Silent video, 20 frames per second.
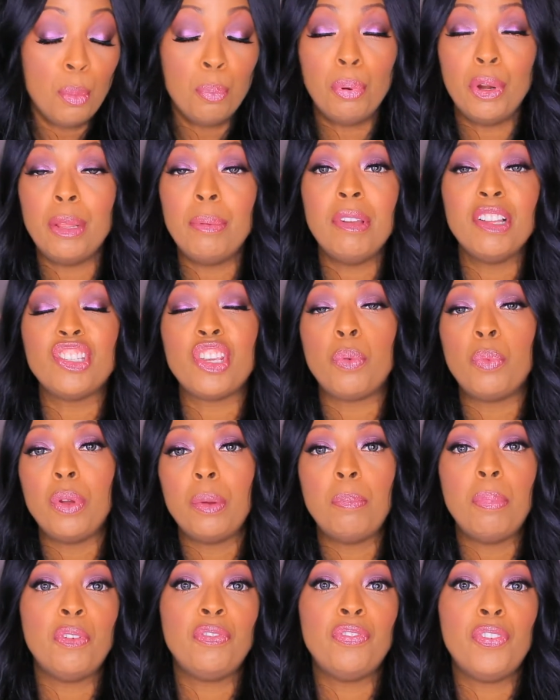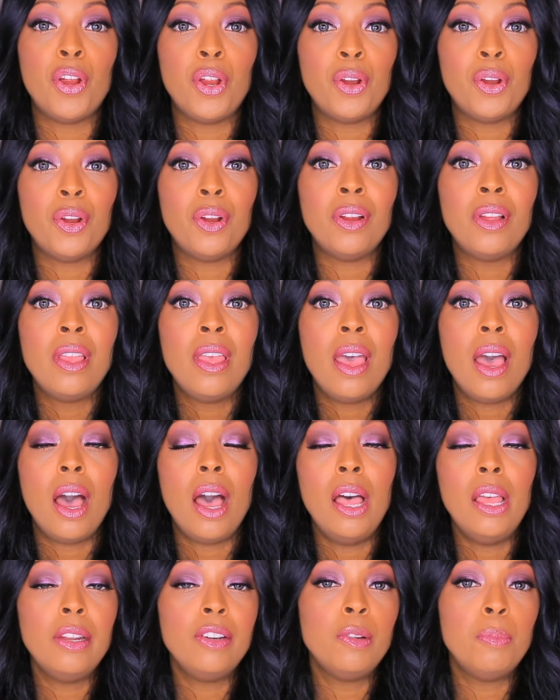pretty much I would prefer
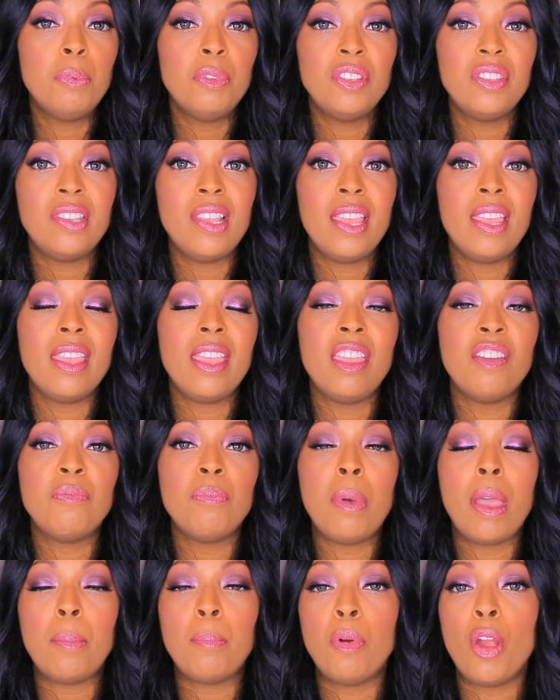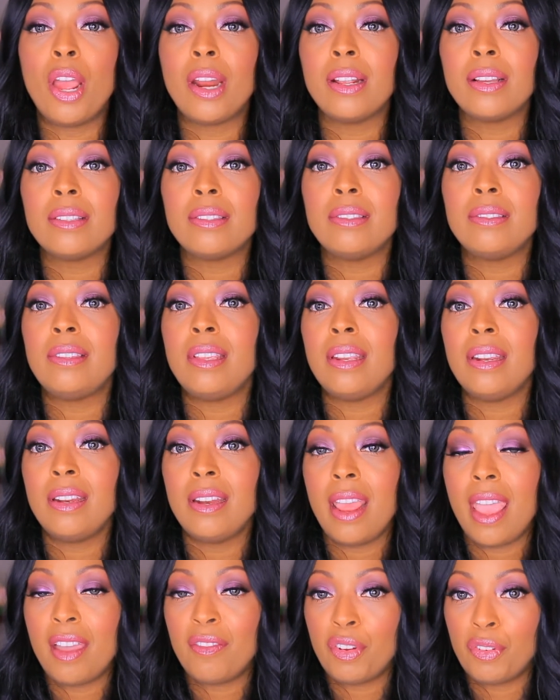100% if my products
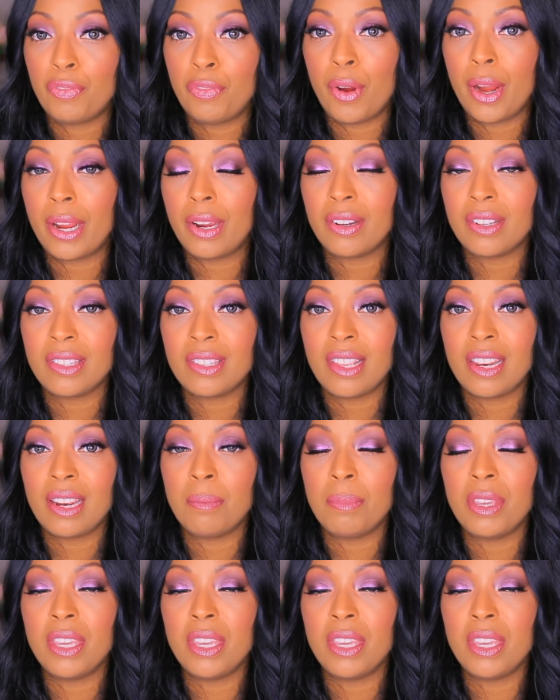didn't have a fragrance in it,